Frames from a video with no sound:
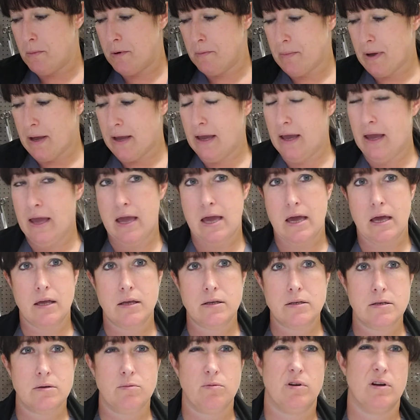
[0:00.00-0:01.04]
of my
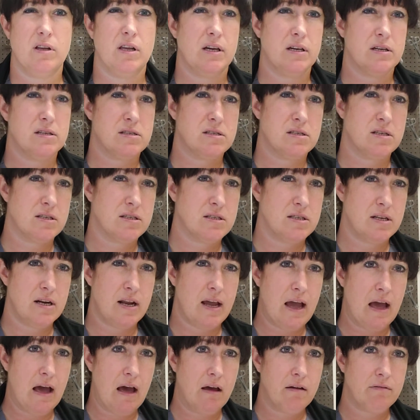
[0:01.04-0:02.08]
hand. I wear like a 6
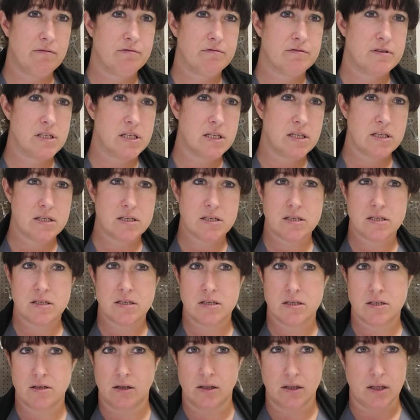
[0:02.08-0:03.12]

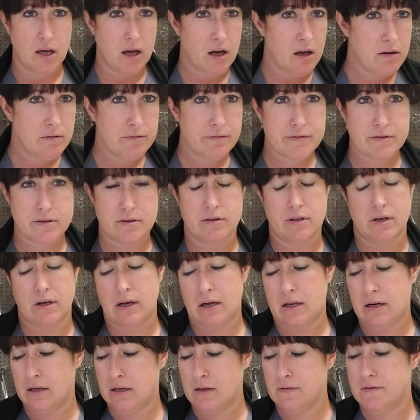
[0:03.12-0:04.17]
glove, so that
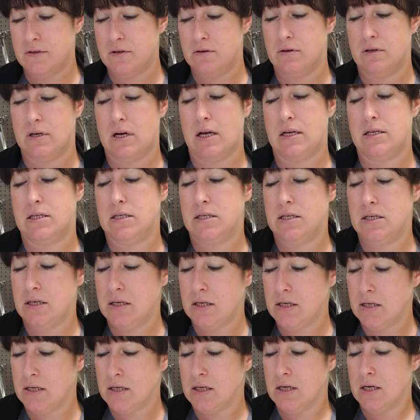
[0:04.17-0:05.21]
kind of gives you an
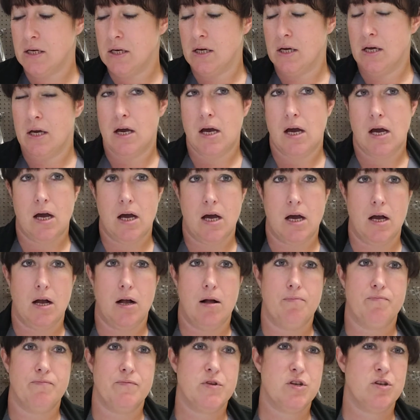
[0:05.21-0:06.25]
idea.
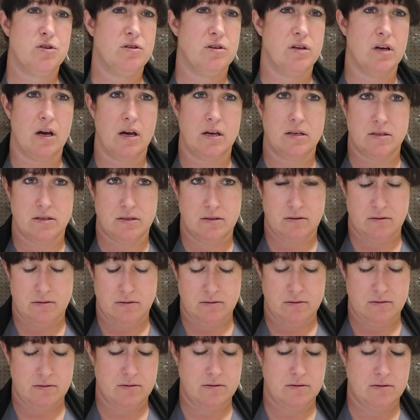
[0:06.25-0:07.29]
I'm sure you guys
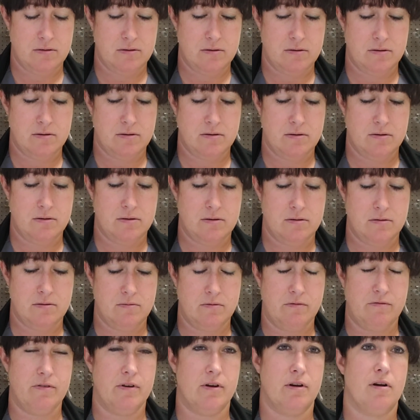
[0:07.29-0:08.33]

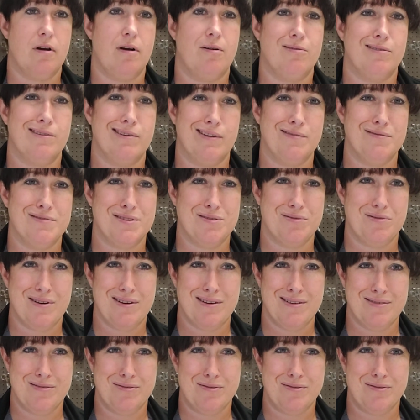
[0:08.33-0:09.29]
will figure out what gloves you wear.